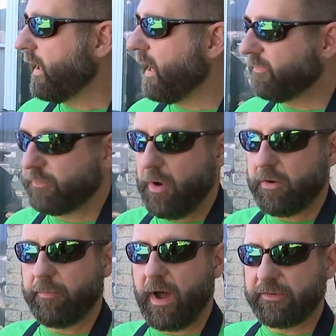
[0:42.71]
We have
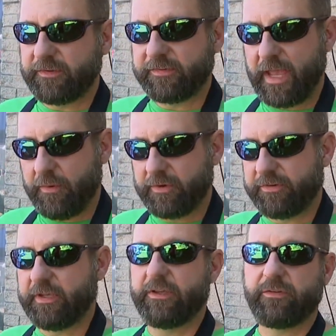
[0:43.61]
smoked kielbasi
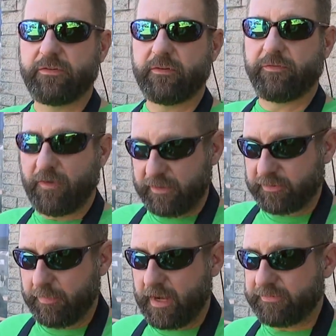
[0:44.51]
sandwiches, fresh
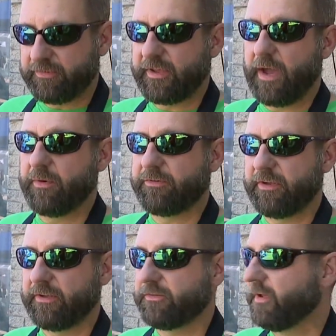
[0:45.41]
kielbasi
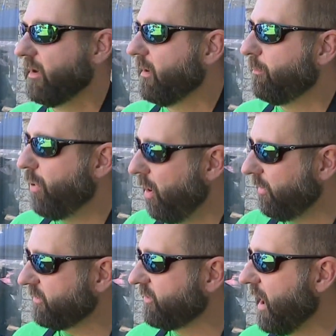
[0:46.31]
sandwiches,
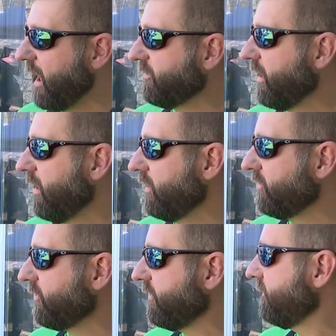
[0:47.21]
Polish
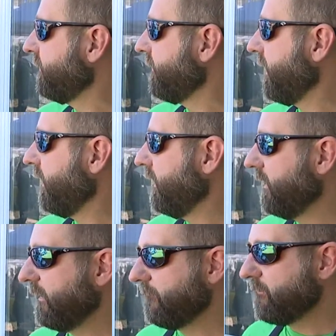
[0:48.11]
nachos,
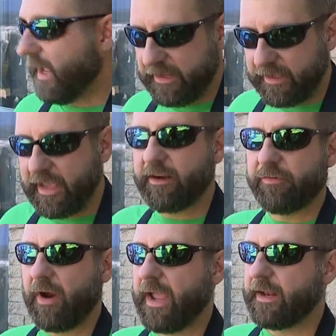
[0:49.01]
and you can get a
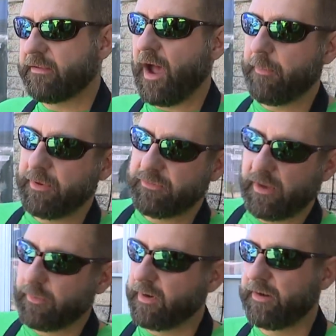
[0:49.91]
variety of toppings
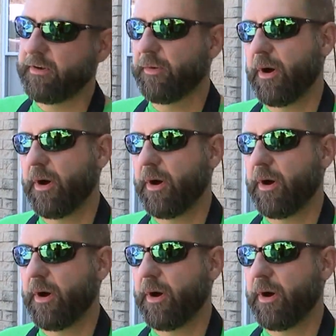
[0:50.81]
on whatever you